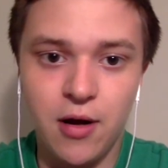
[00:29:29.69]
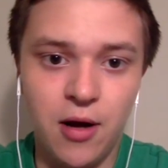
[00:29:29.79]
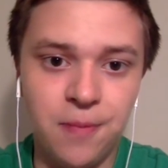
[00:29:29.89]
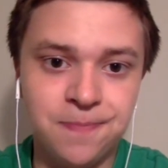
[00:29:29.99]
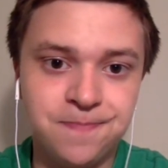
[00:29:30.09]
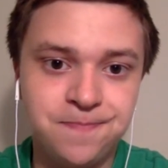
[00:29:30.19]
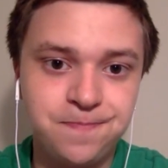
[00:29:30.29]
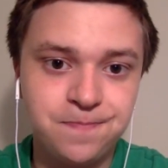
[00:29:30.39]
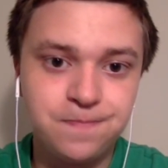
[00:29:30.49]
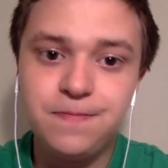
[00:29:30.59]

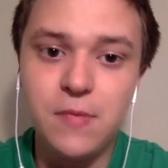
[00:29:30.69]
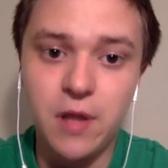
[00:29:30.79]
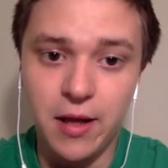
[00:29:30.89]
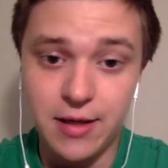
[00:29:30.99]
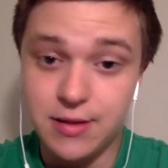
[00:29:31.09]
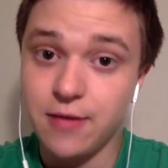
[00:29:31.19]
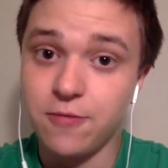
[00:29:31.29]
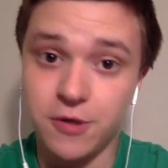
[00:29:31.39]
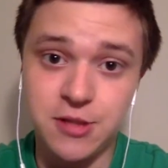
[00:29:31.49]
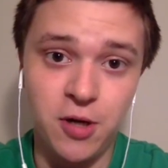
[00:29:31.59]
like I said,
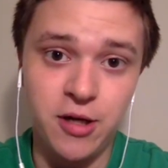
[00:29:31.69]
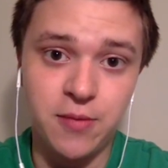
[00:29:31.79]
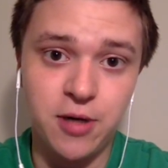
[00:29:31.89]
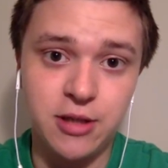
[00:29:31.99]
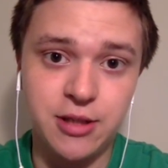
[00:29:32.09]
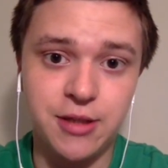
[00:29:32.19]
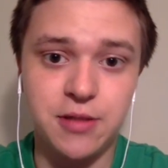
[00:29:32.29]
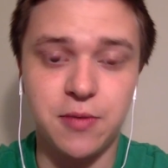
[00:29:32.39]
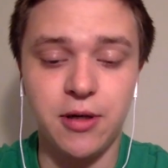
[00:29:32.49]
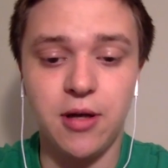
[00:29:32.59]
Free Somalia Project. It's
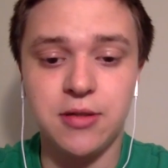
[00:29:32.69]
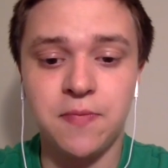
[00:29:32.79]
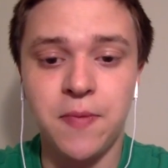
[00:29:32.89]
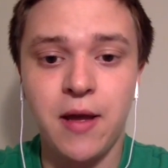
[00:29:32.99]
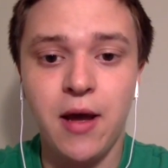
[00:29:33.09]
pretty awesome.